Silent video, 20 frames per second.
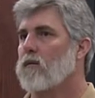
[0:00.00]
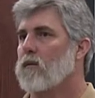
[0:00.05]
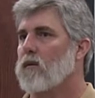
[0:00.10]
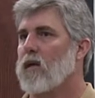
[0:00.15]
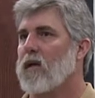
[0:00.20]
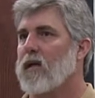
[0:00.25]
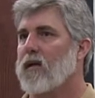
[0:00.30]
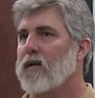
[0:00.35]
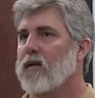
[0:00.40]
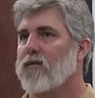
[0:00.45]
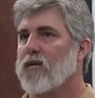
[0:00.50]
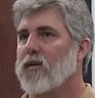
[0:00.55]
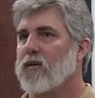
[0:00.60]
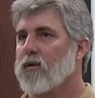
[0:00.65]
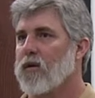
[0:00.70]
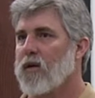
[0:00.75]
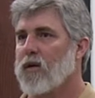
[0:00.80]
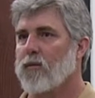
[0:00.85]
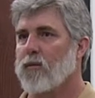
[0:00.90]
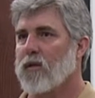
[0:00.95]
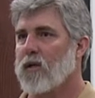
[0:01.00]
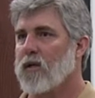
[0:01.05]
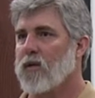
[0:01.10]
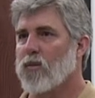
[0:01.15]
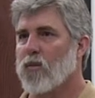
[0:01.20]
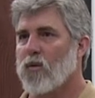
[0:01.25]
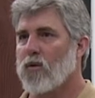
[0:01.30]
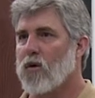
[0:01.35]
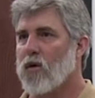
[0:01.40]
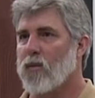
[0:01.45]
well, I lived in
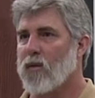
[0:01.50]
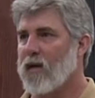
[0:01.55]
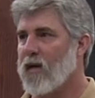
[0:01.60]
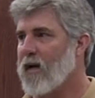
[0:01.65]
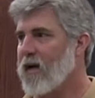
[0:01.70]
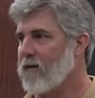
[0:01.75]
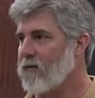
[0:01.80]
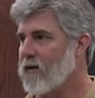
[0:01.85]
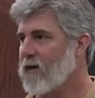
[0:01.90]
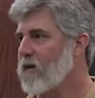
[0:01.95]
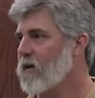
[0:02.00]
Claremore all my life.